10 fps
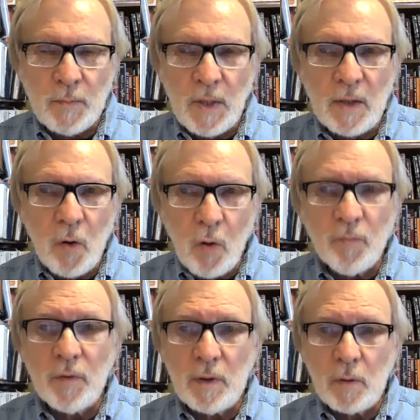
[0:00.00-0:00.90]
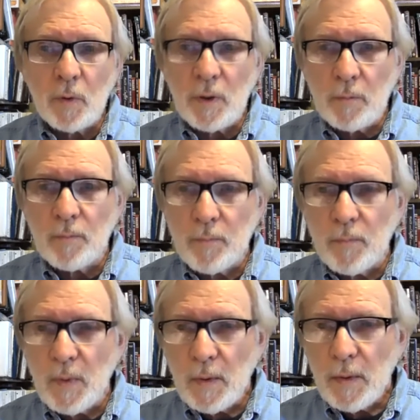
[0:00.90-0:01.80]
And hopefully we,
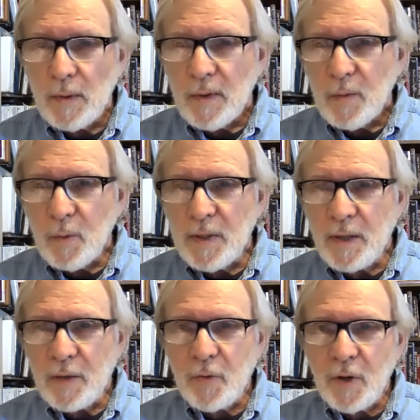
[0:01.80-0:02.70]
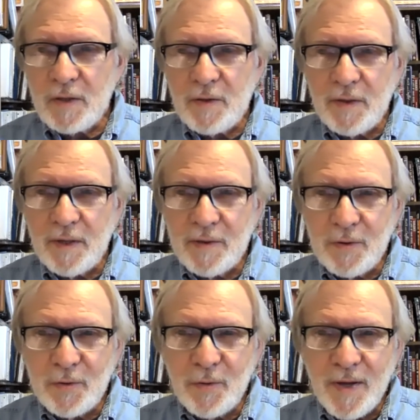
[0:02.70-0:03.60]
we get across the need to
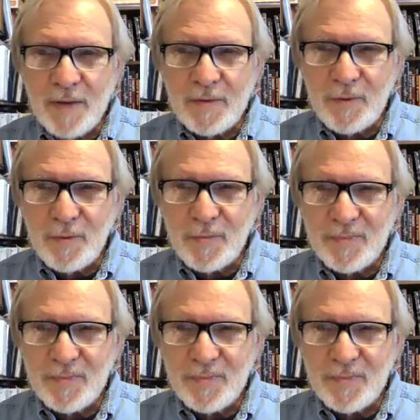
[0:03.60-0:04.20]
do that too.